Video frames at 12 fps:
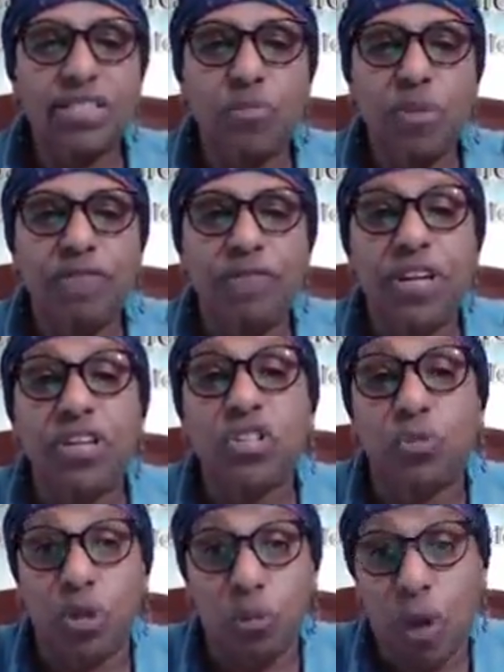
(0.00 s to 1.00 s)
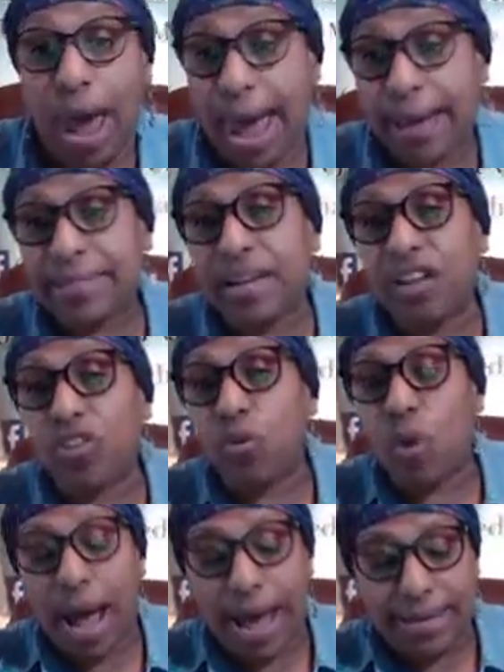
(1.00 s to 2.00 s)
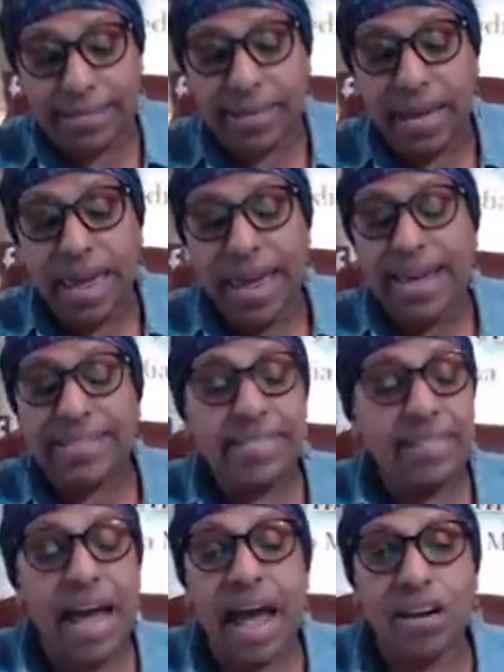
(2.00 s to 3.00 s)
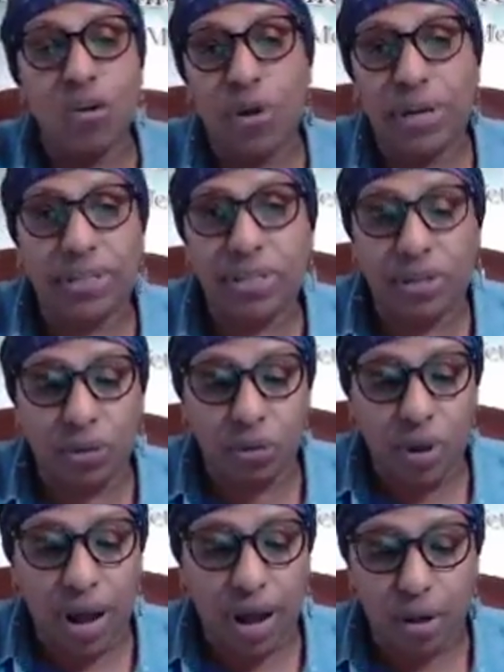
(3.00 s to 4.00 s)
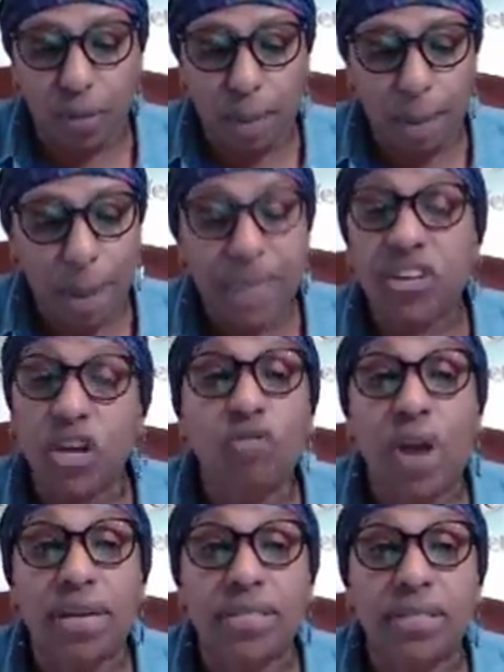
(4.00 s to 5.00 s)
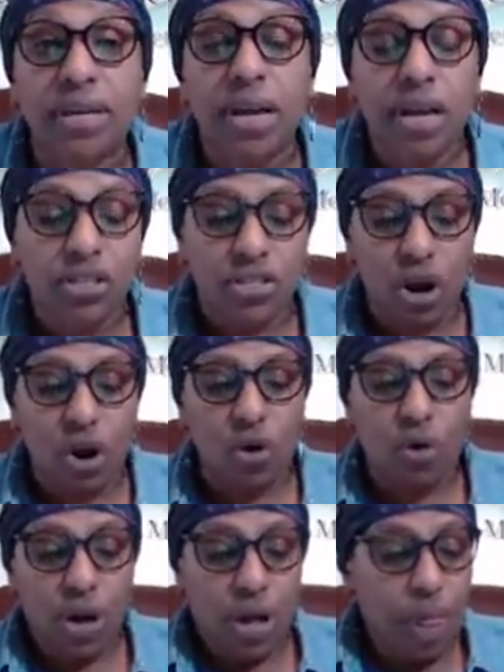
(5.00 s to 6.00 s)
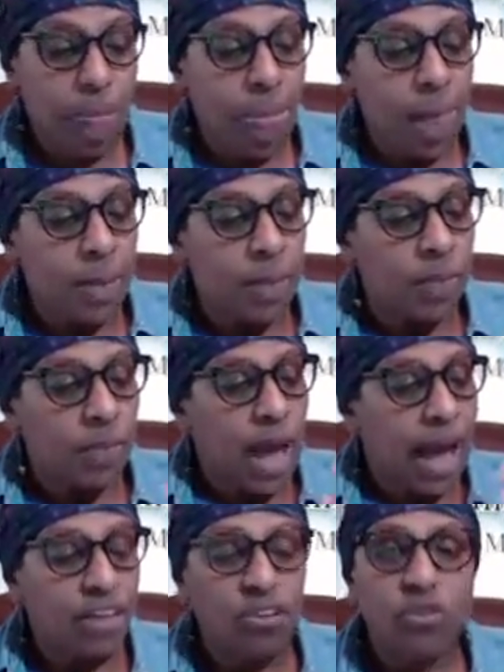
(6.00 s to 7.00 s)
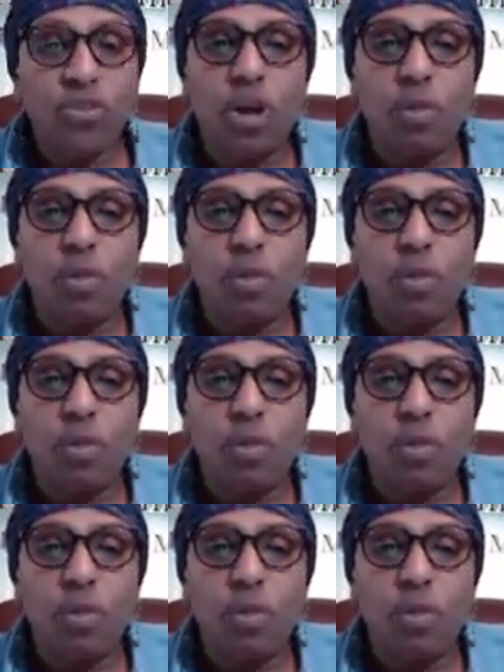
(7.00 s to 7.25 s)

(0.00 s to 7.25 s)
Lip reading: finished with wax. Otherwise, it's not going to, it's going to rust. So I use a